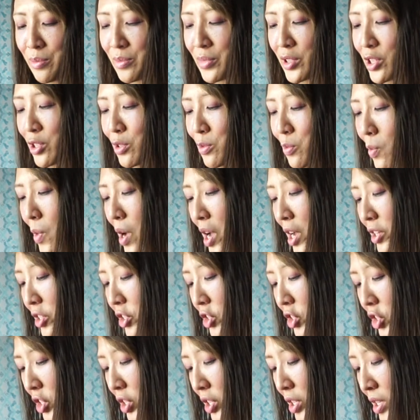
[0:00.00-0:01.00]

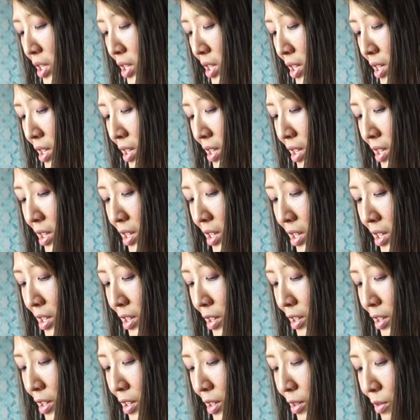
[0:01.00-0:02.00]
swatch
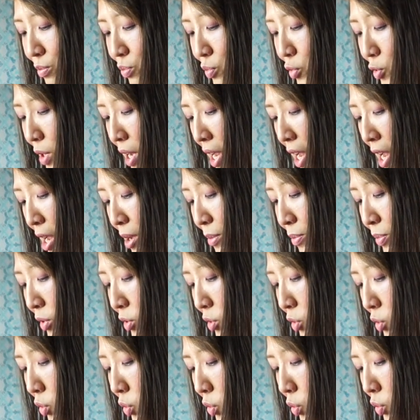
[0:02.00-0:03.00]

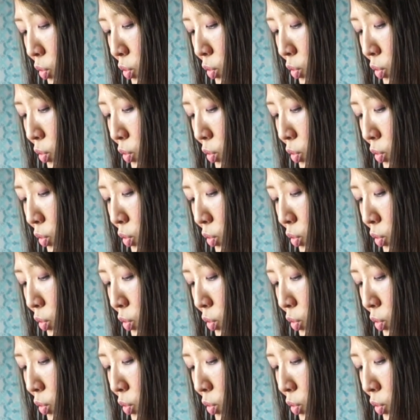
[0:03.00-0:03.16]
perhaps.